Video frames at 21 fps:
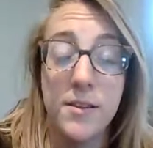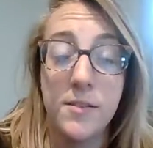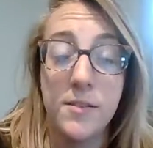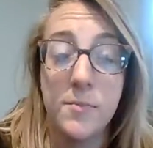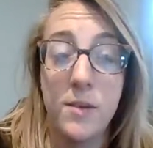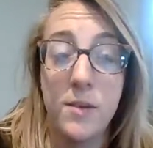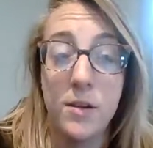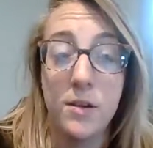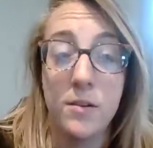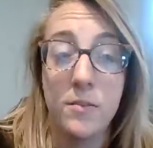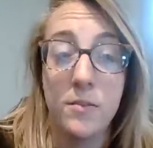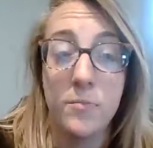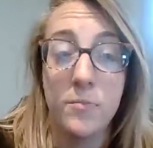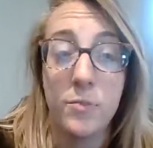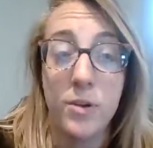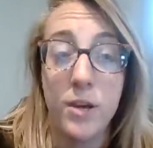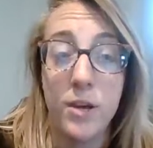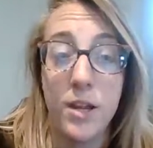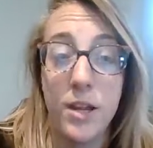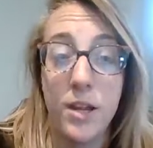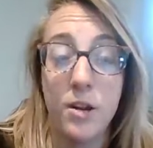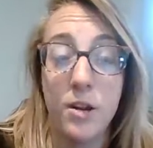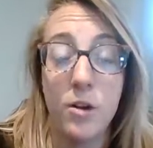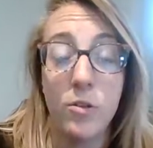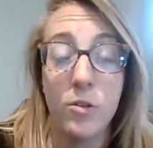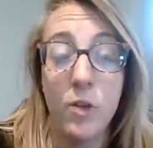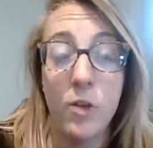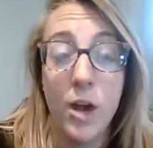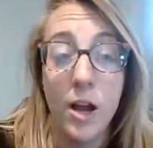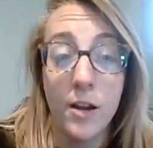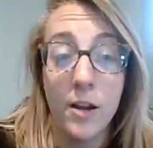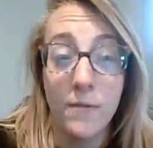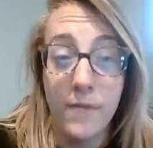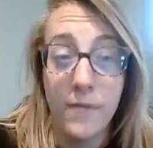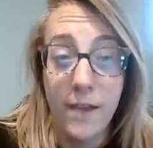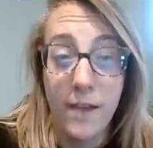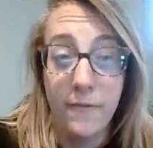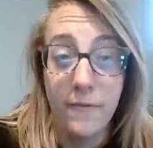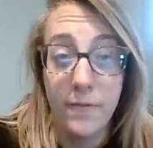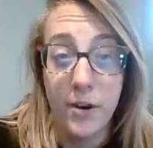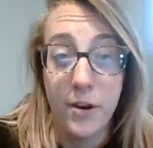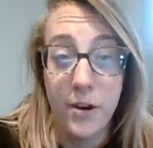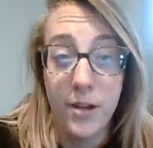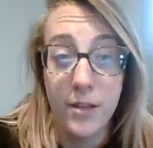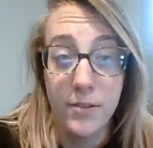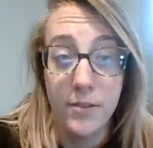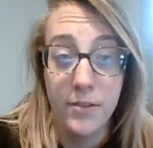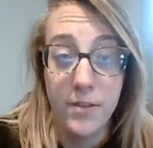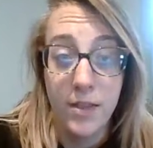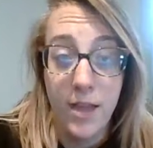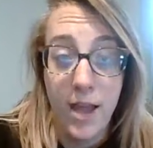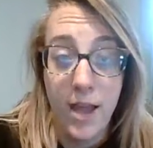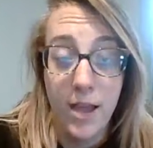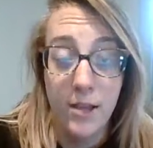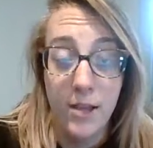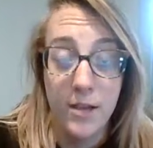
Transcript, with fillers: He's been putting in a lot of effort into that.